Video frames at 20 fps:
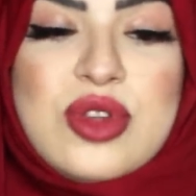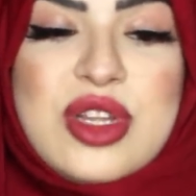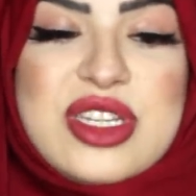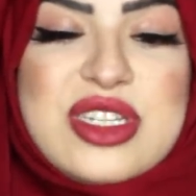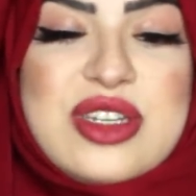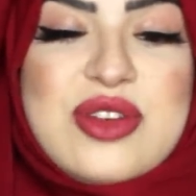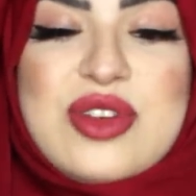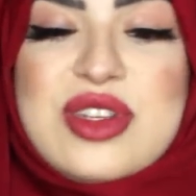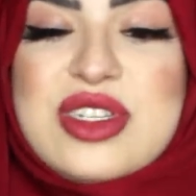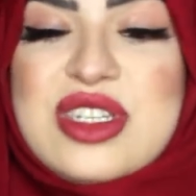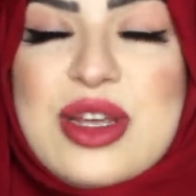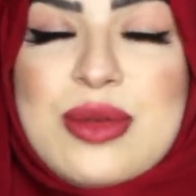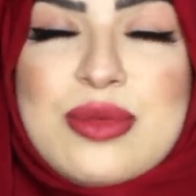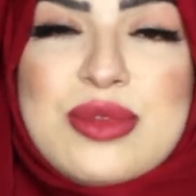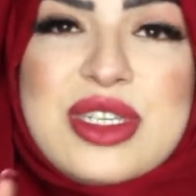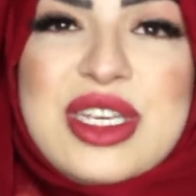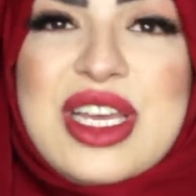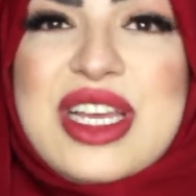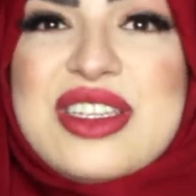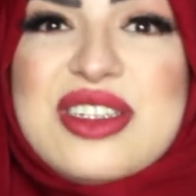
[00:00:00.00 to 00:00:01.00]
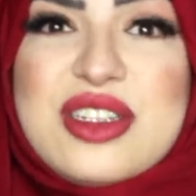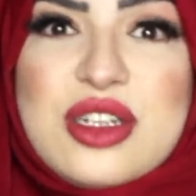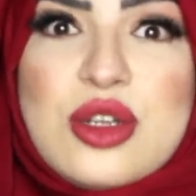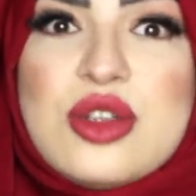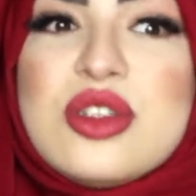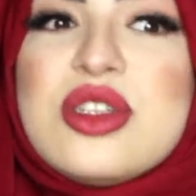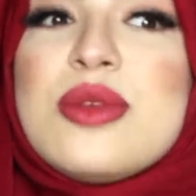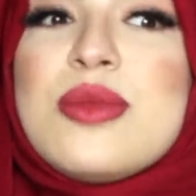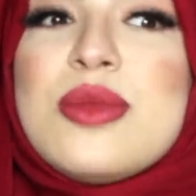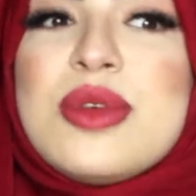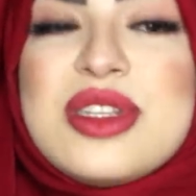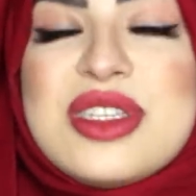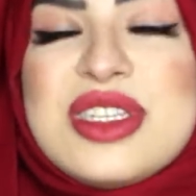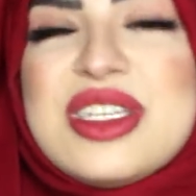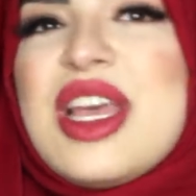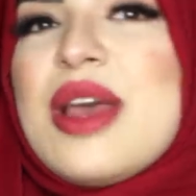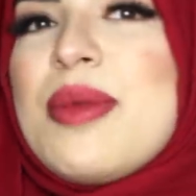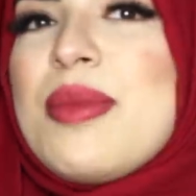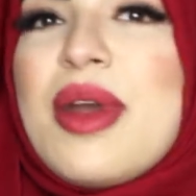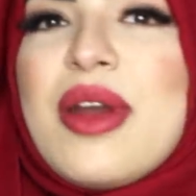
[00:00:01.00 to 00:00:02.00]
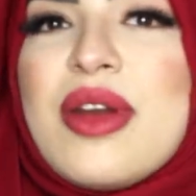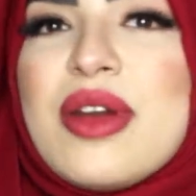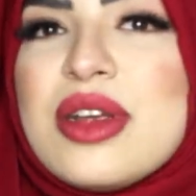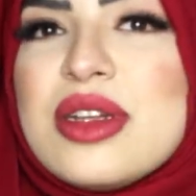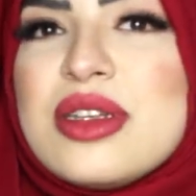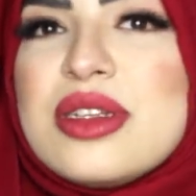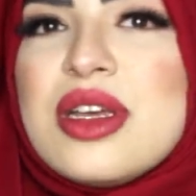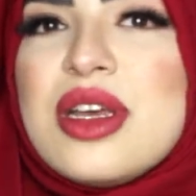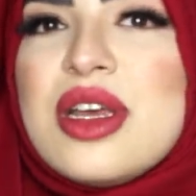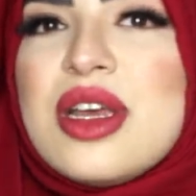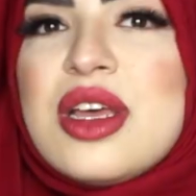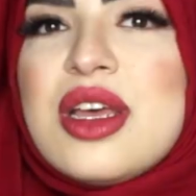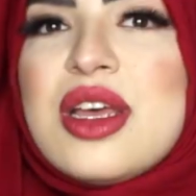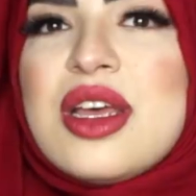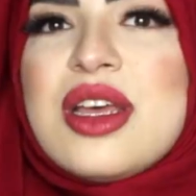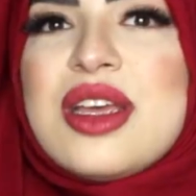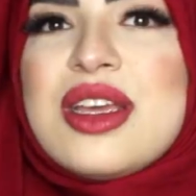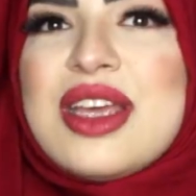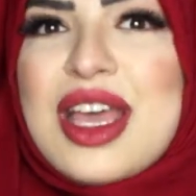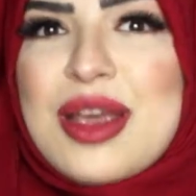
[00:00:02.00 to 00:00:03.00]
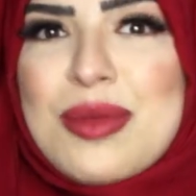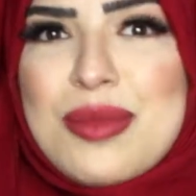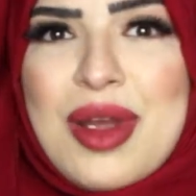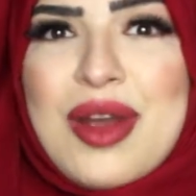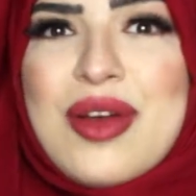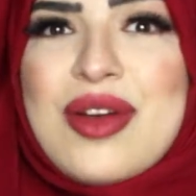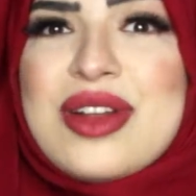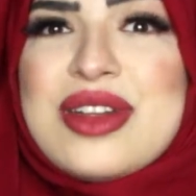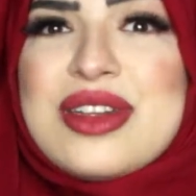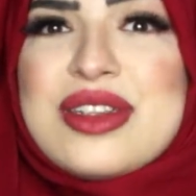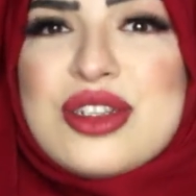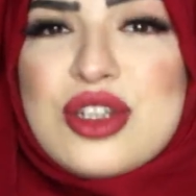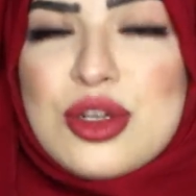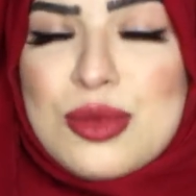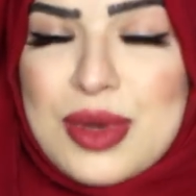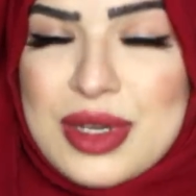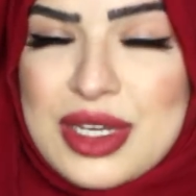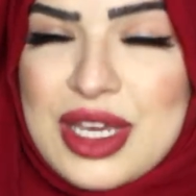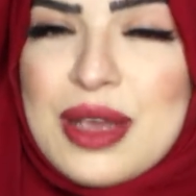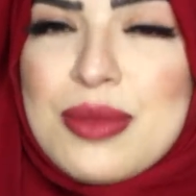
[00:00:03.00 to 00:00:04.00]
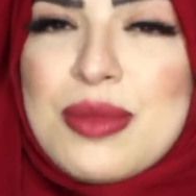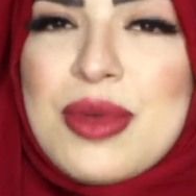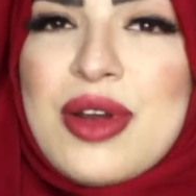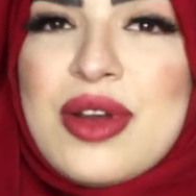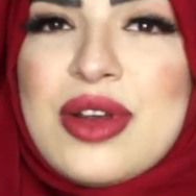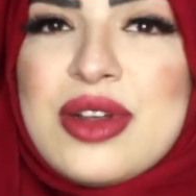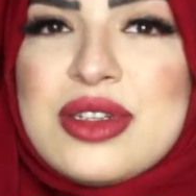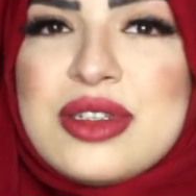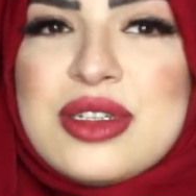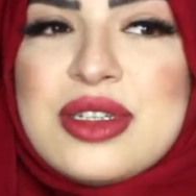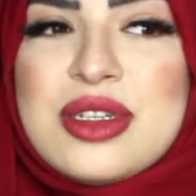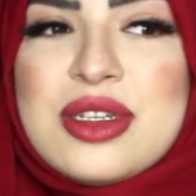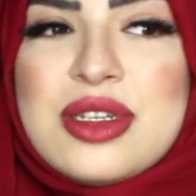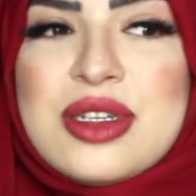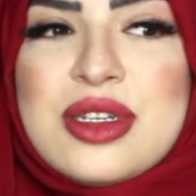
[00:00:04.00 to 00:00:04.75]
necessary step to get to know someone, to get married. Getting married is not about getting married,